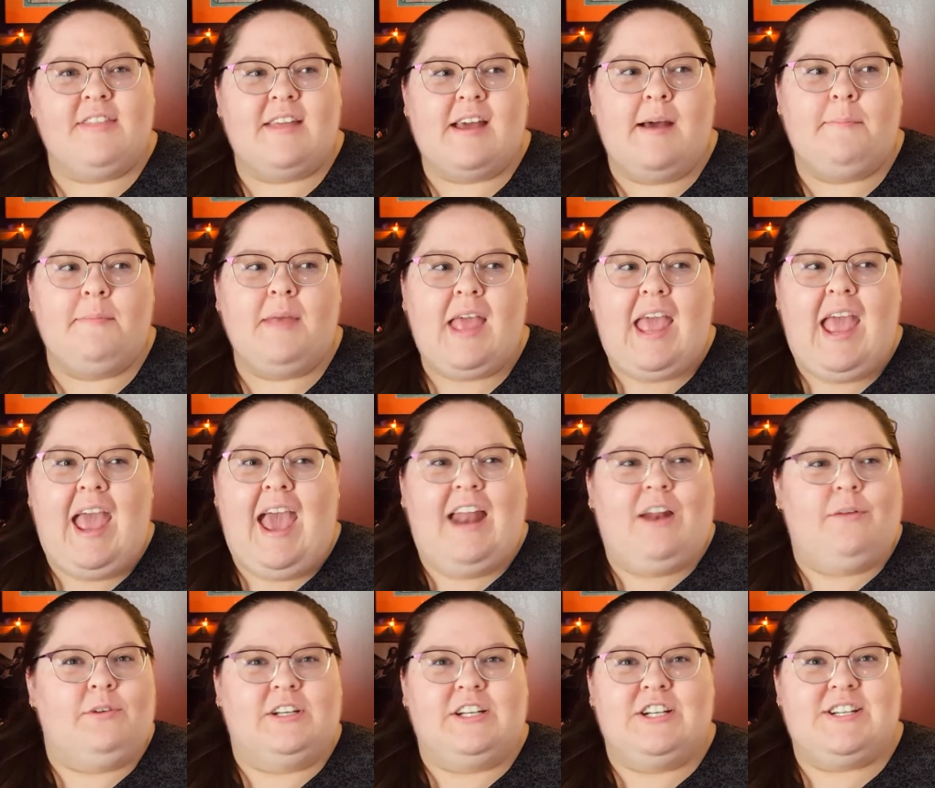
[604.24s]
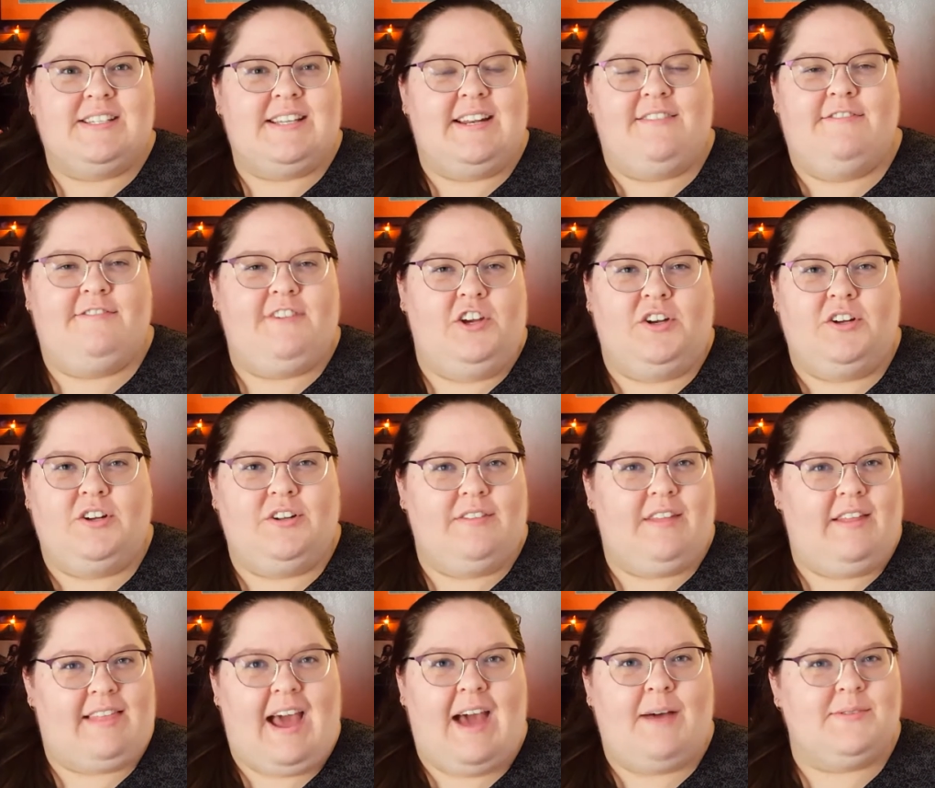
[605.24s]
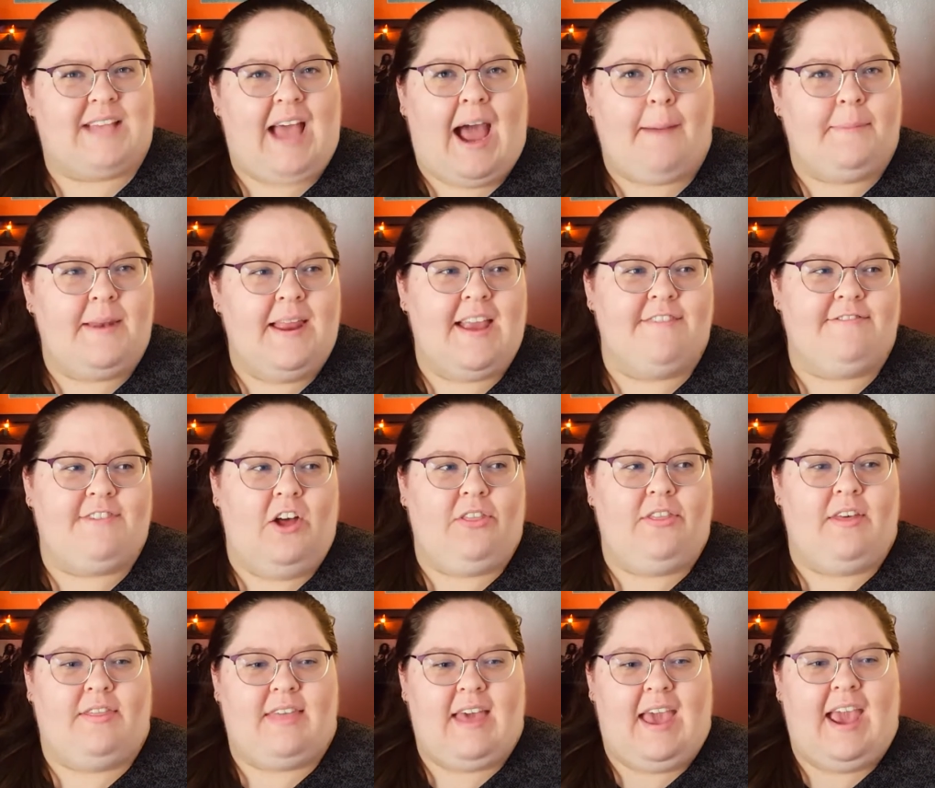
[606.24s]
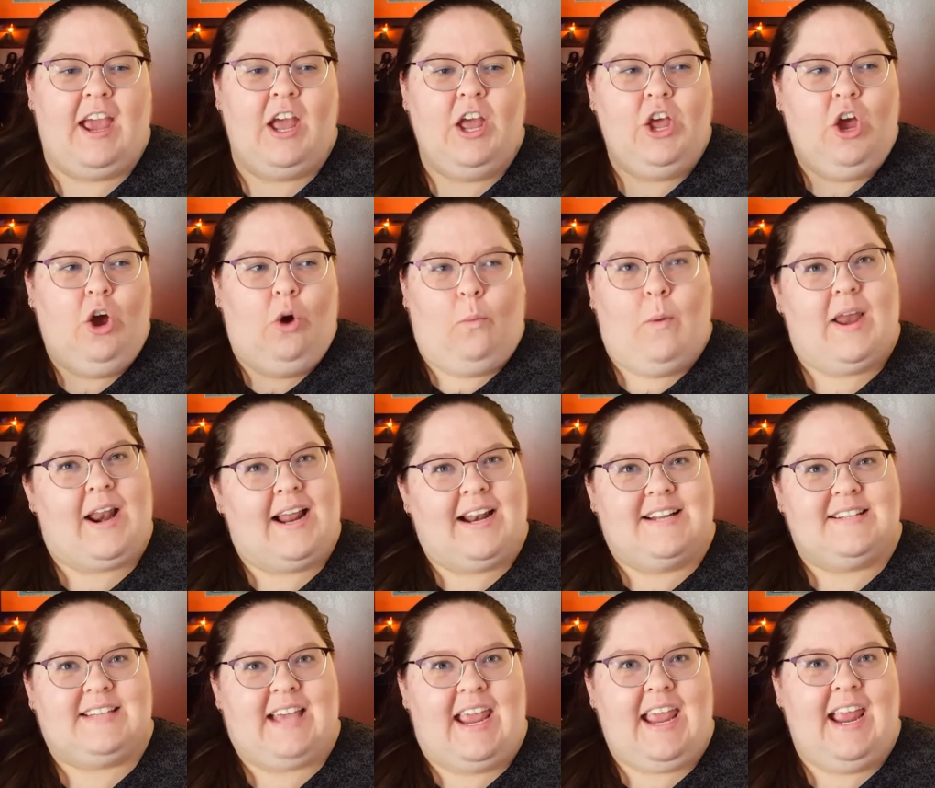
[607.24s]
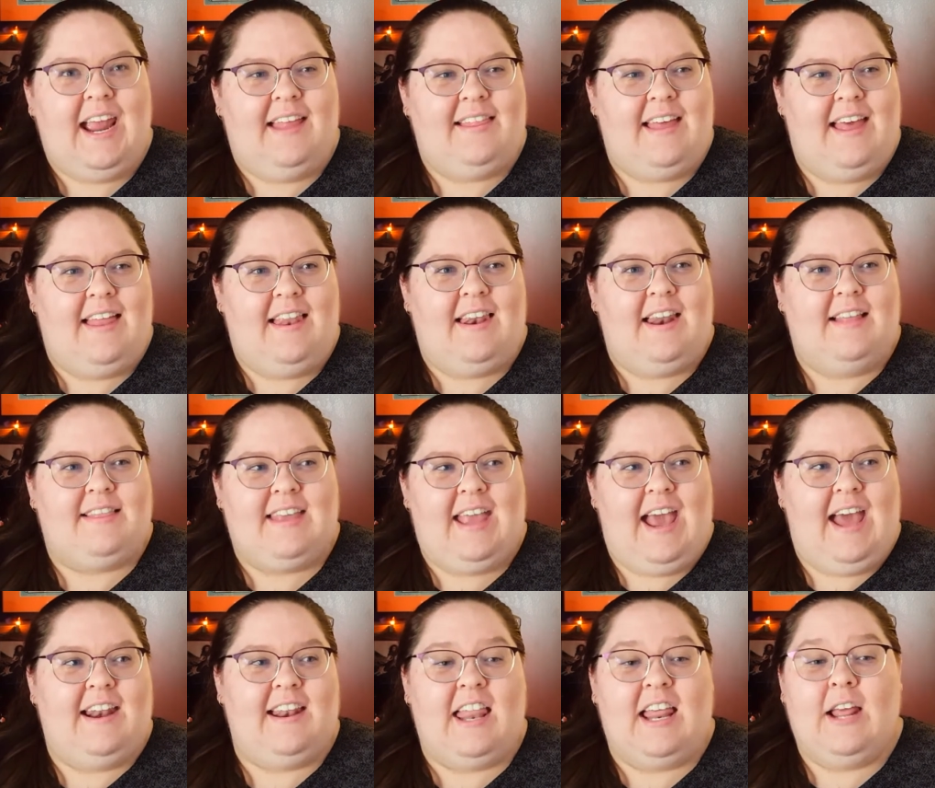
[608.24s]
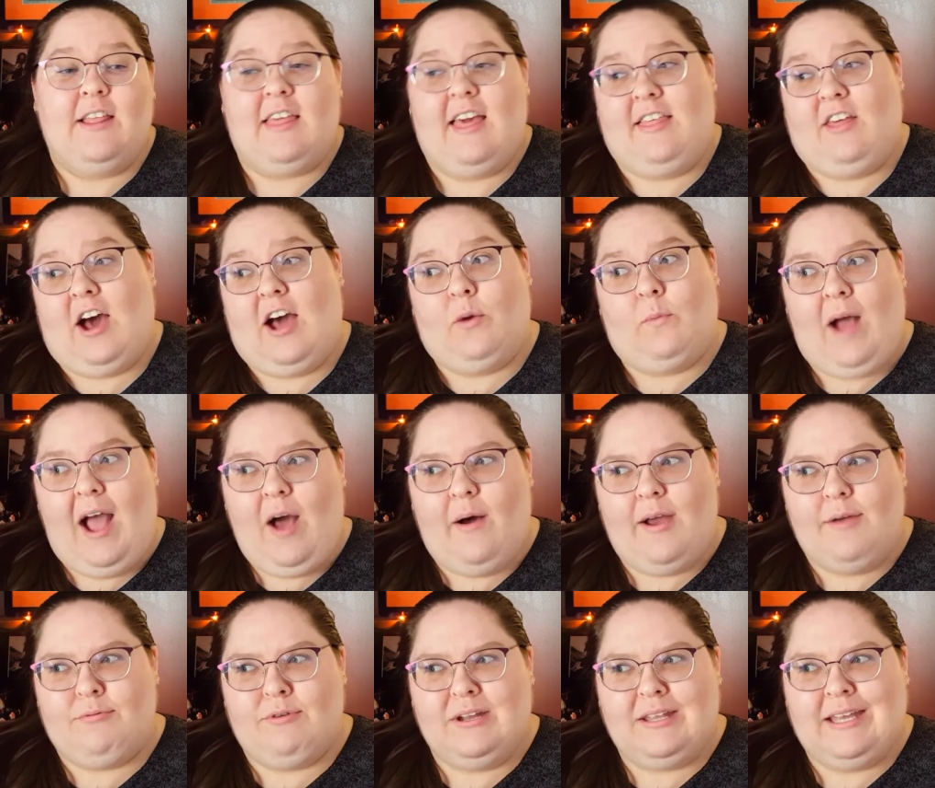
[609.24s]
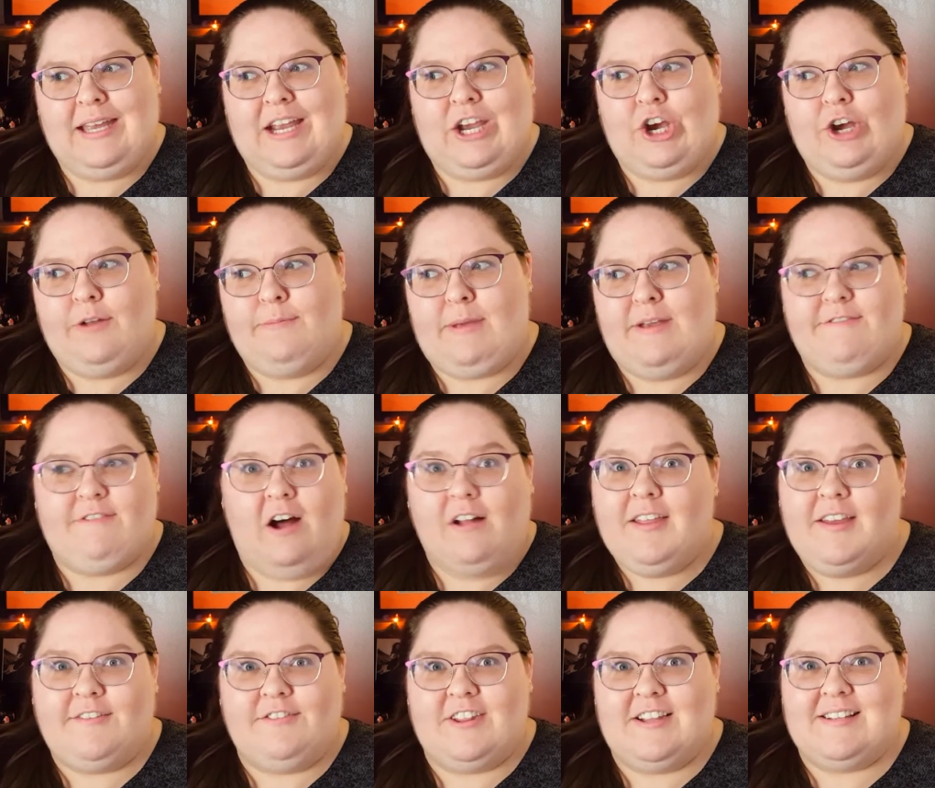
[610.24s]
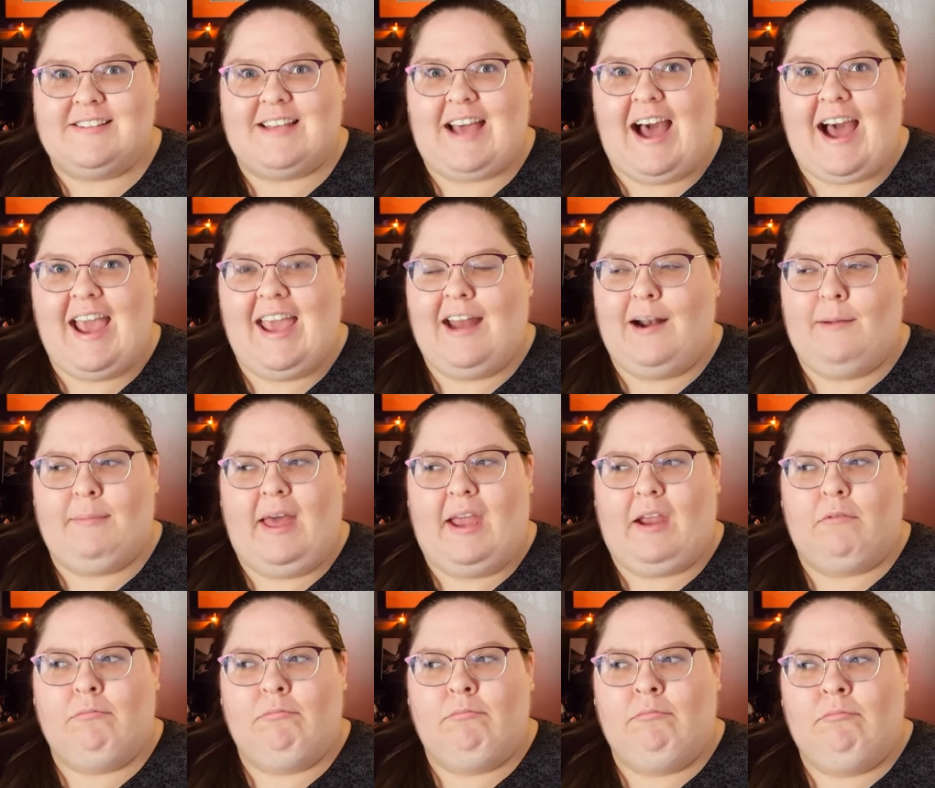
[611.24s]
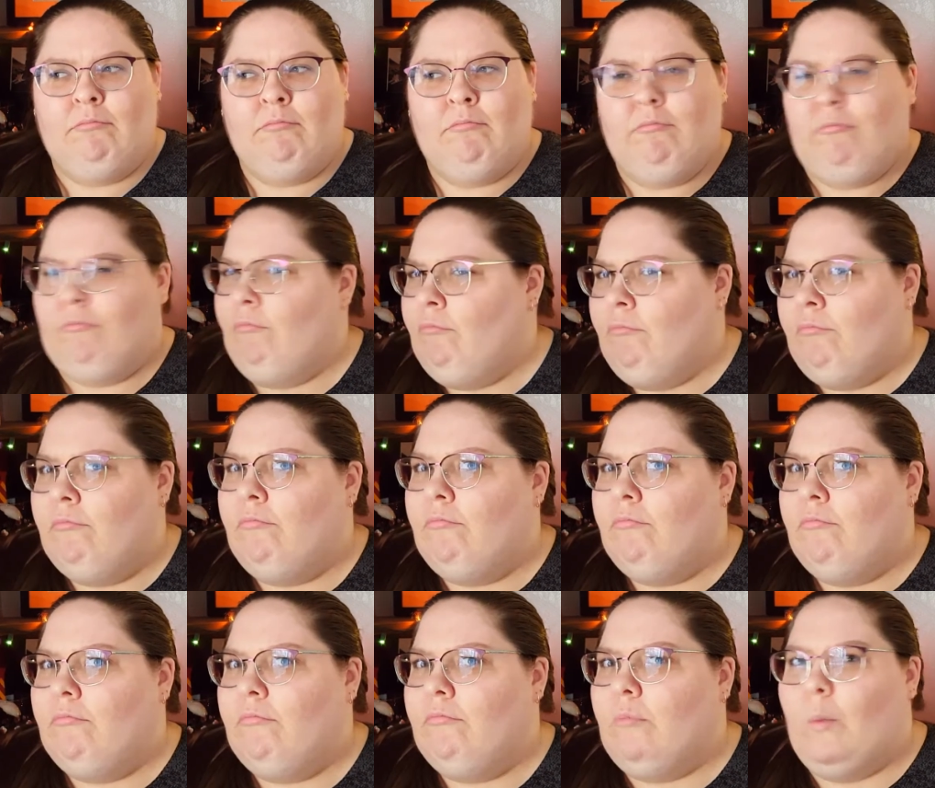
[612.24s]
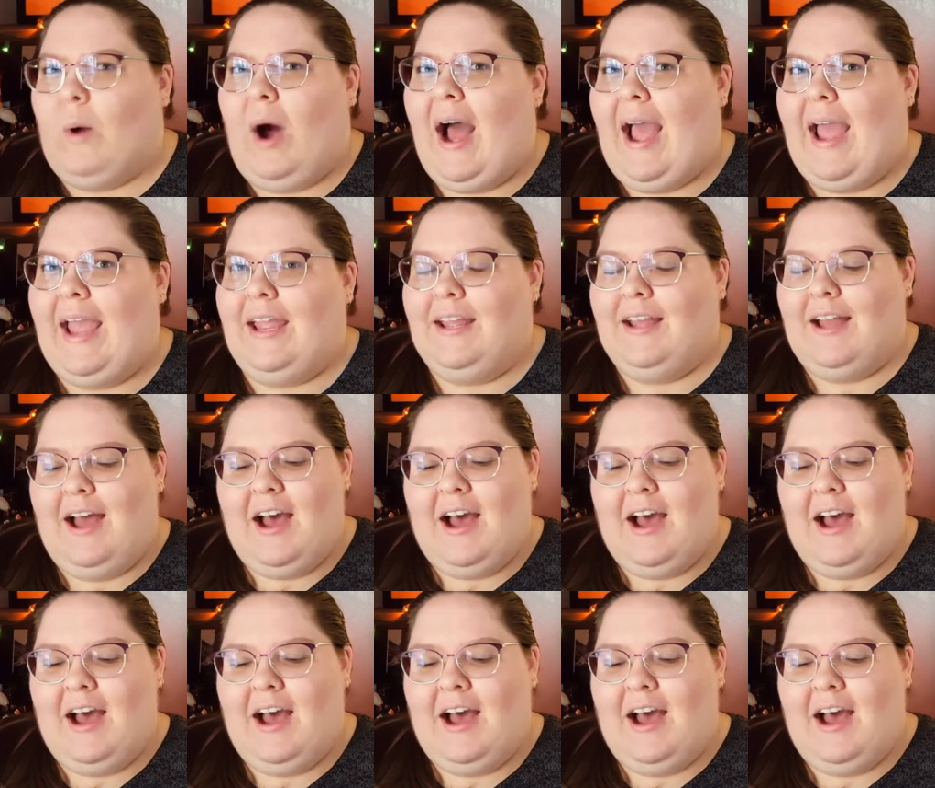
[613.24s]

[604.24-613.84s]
them. And it really just didn't feel that that was happening. It felt that they went on a date and then at the end they thought, wow, I really could be falling for this guy. And I'm like, why?